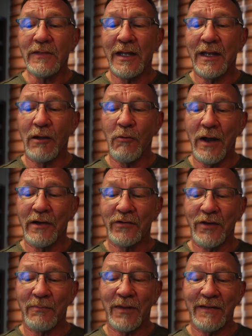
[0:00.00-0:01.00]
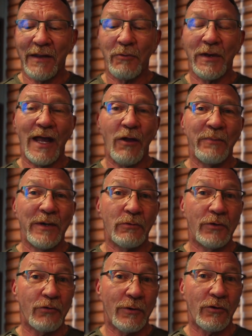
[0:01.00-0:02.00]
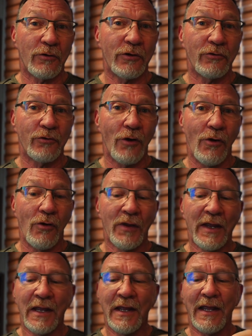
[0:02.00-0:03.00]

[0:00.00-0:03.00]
and I wanted something that would help me with trigger control.